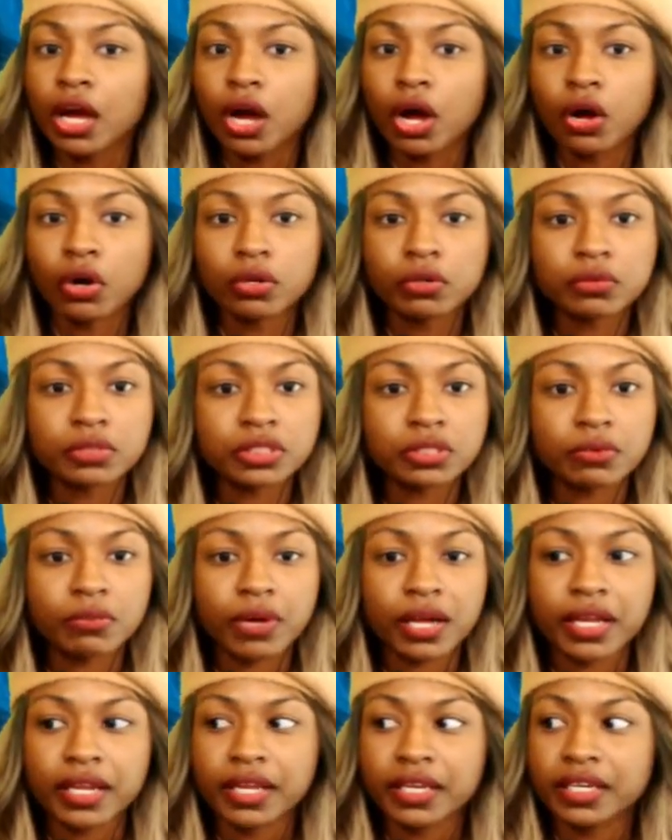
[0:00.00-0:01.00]
Only reason
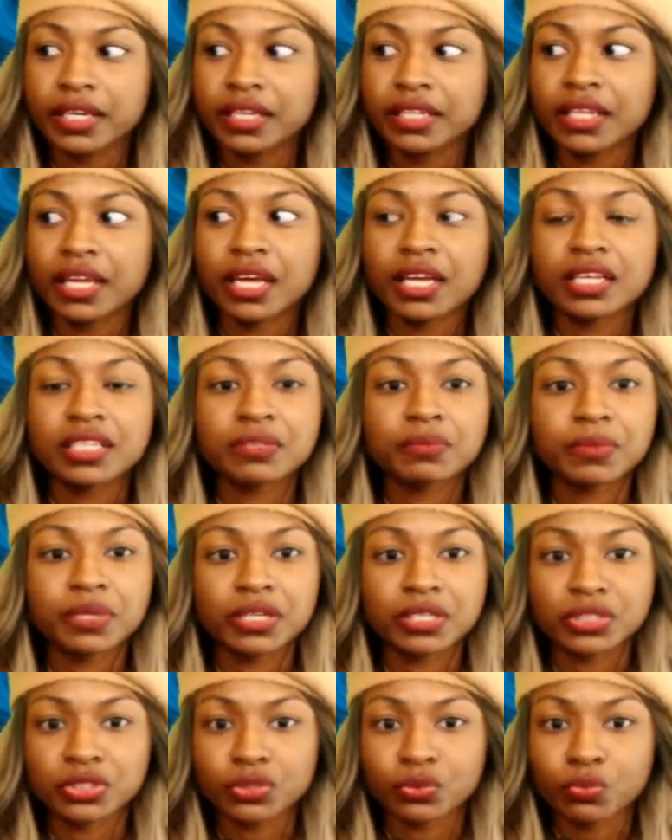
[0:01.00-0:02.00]
why he did that is
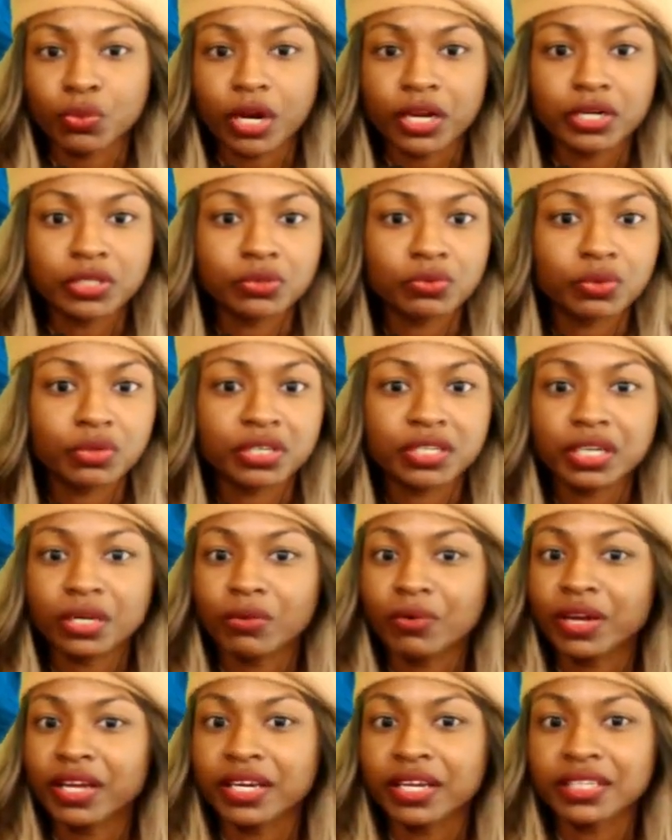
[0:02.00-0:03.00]
because the writers wrote it that
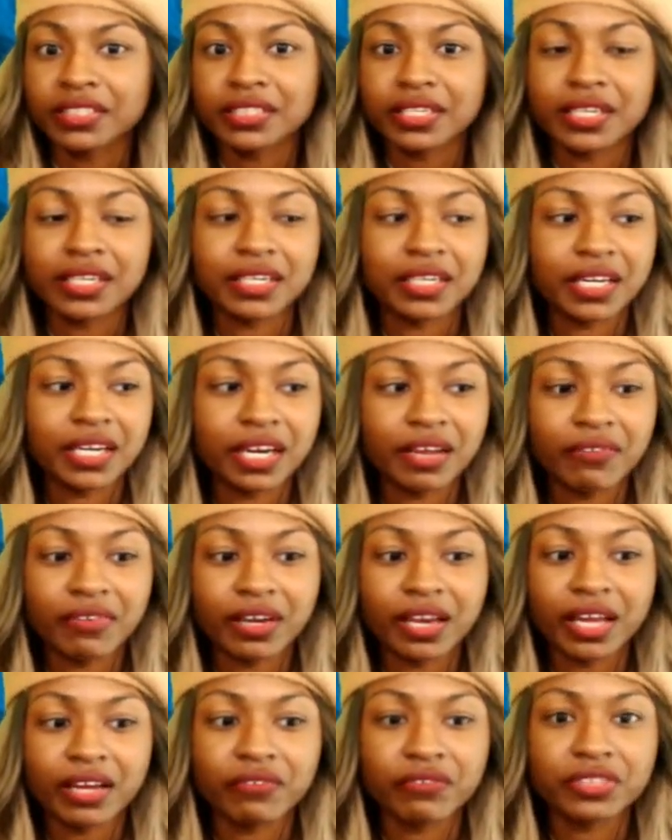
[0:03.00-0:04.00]
way, and they said that they never
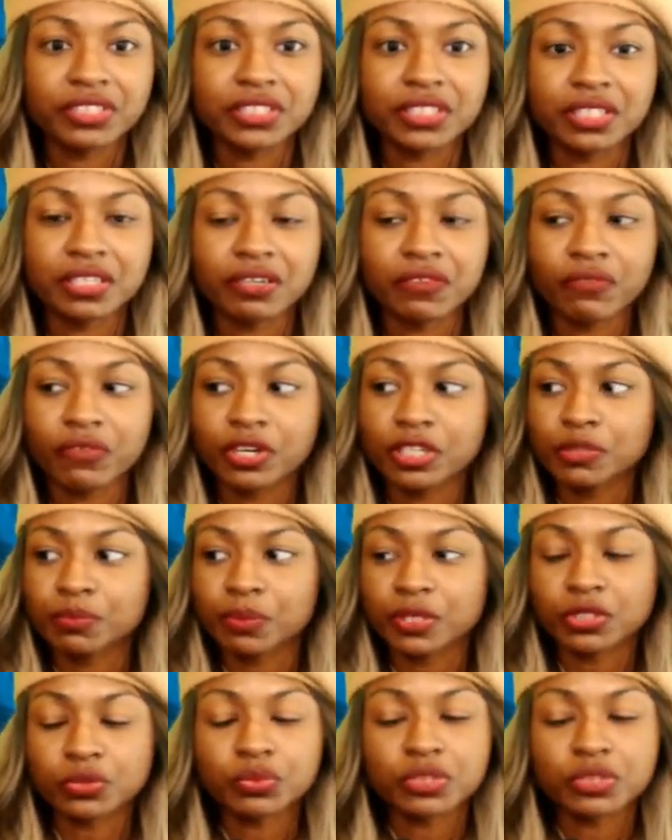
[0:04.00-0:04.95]
liked Vegeta in the first place.